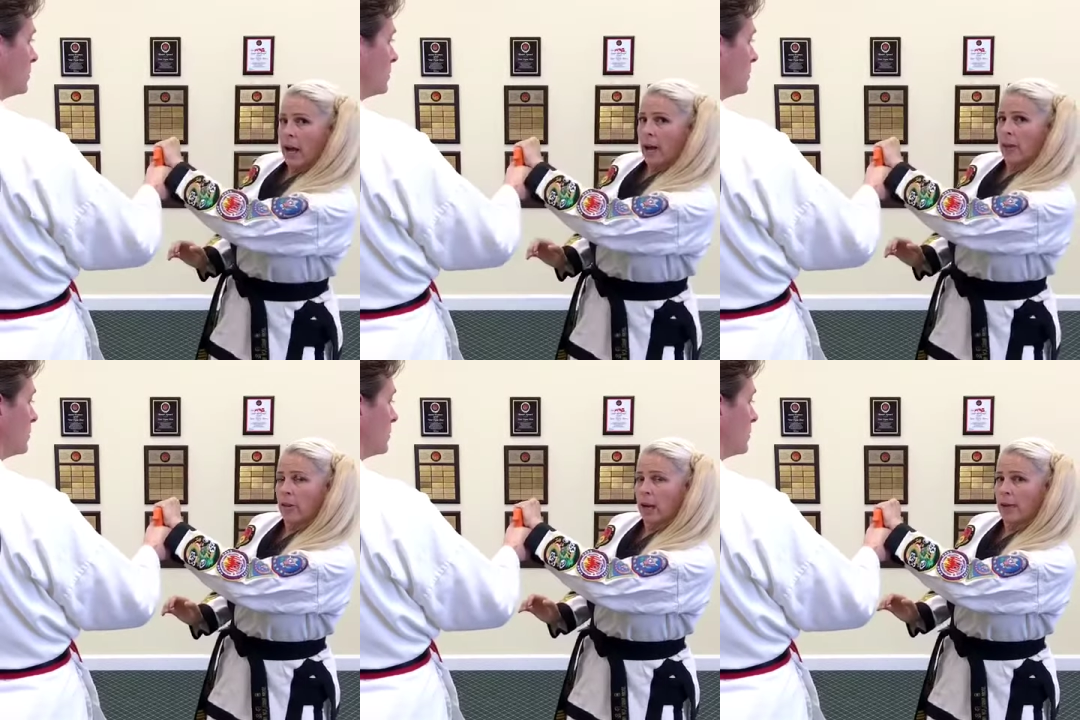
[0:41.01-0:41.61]
out of
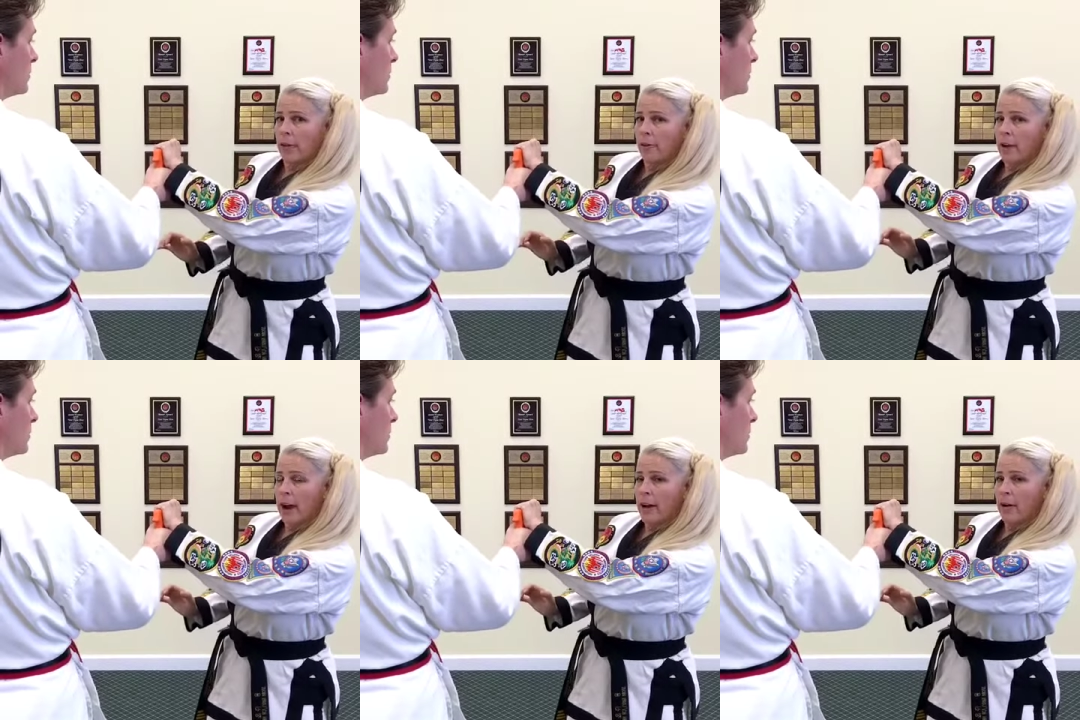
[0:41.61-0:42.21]
the line of
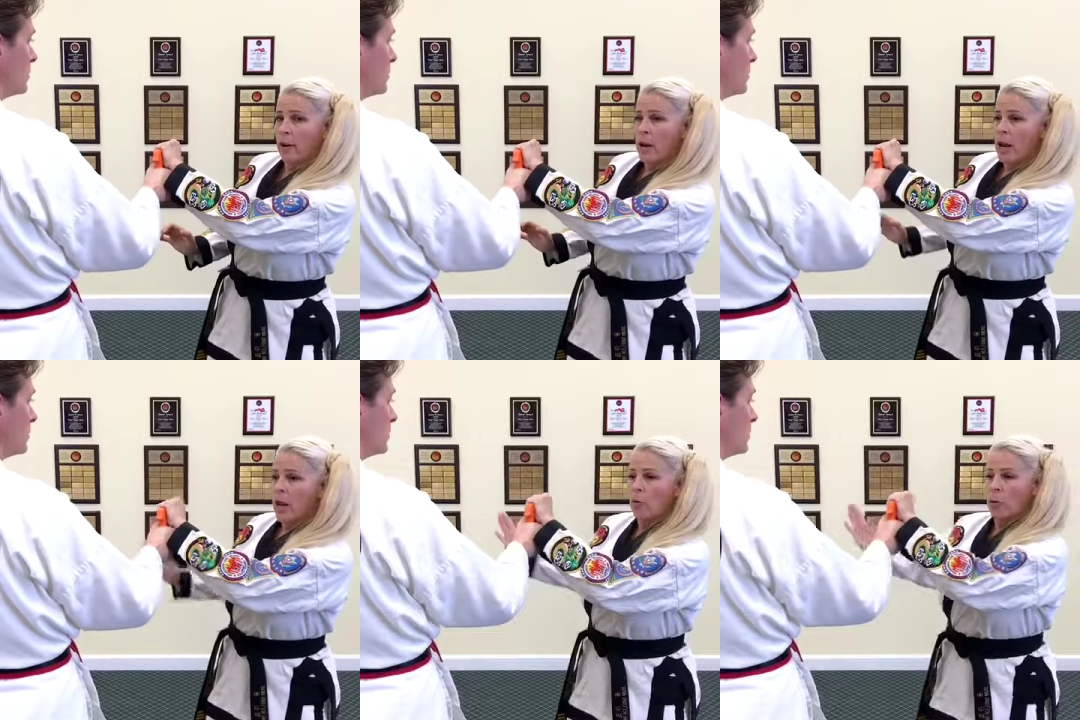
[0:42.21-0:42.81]
fire.
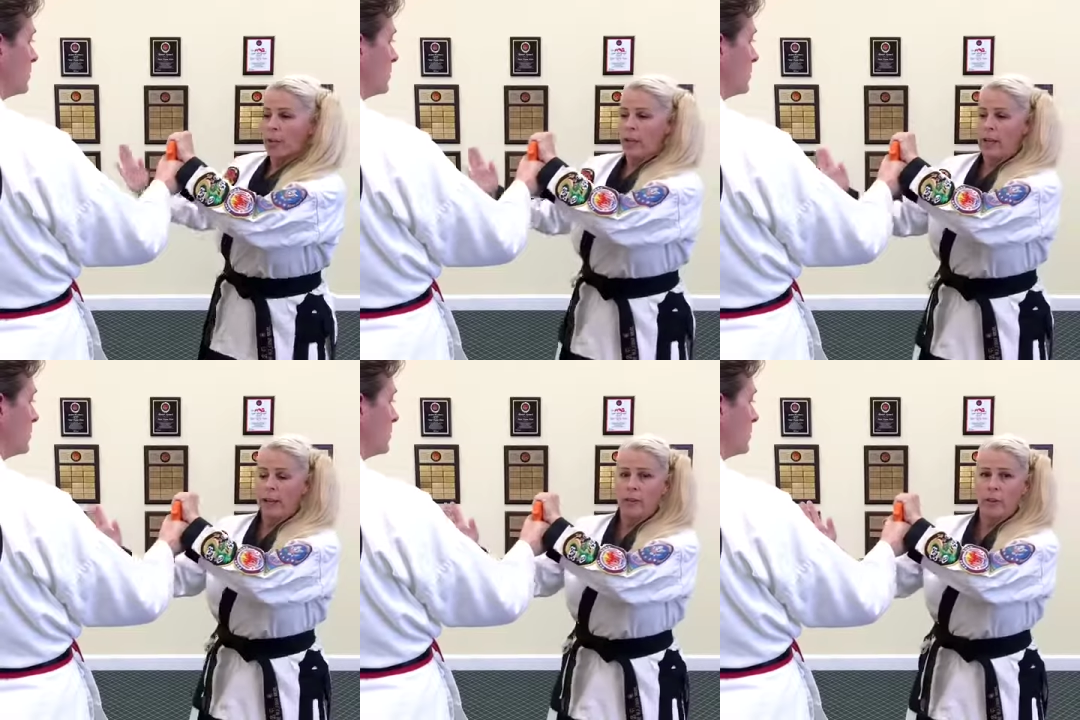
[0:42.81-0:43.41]
With the
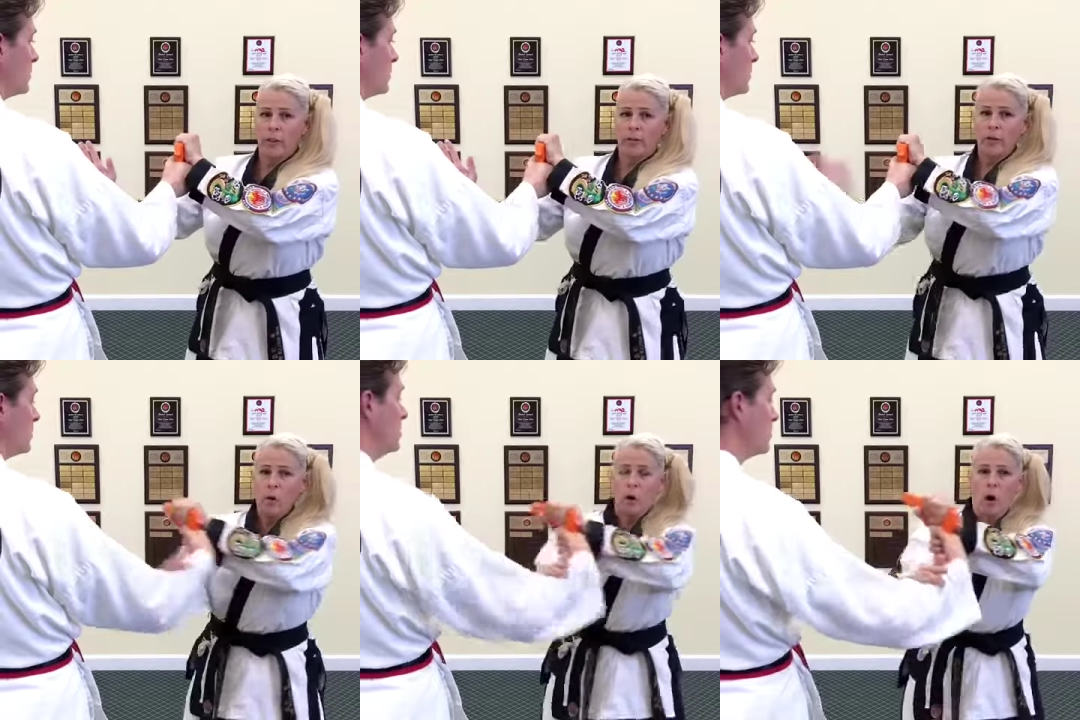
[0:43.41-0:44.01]
hit to the
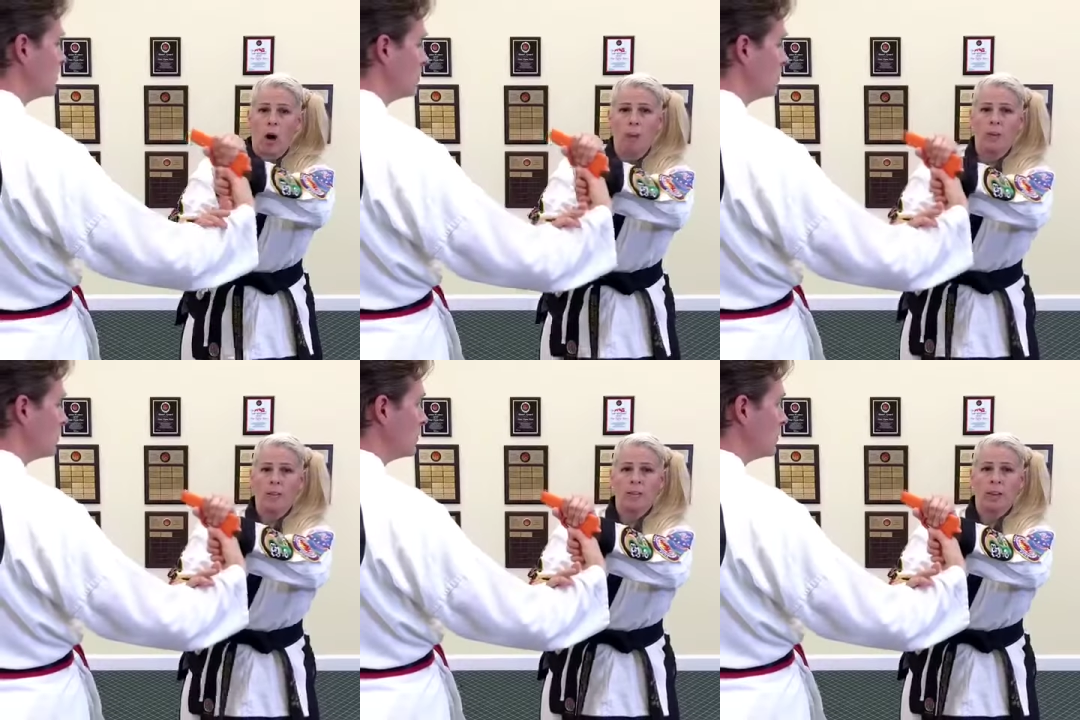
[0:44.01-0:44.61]
forearm,
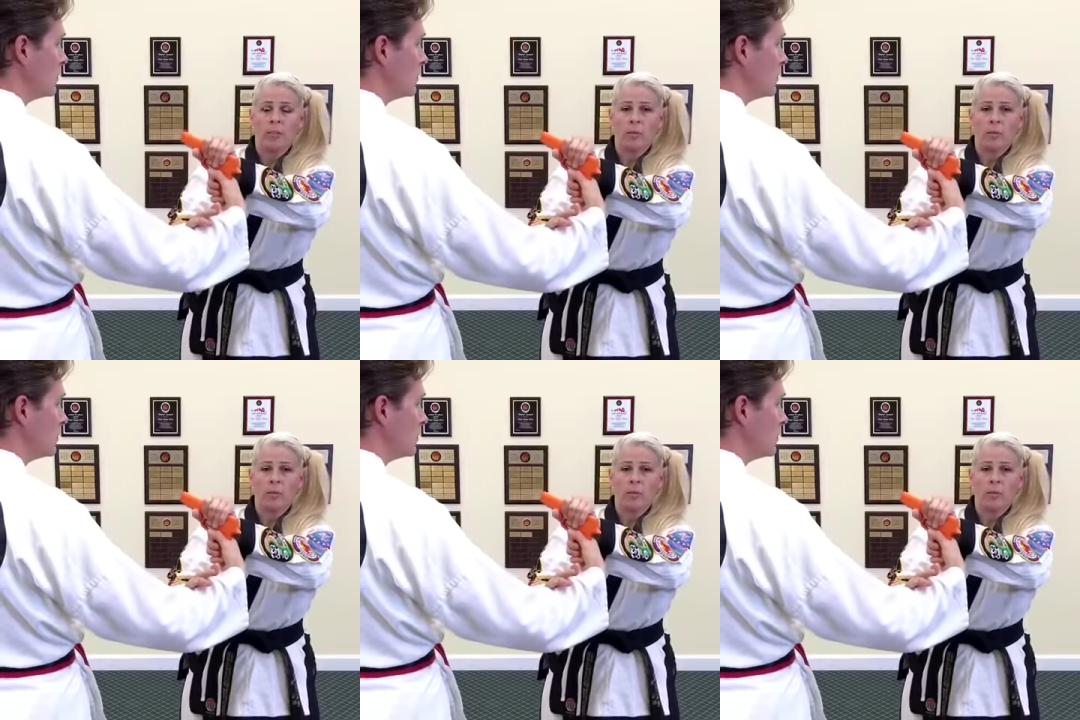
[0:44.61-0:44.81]
if it doesn't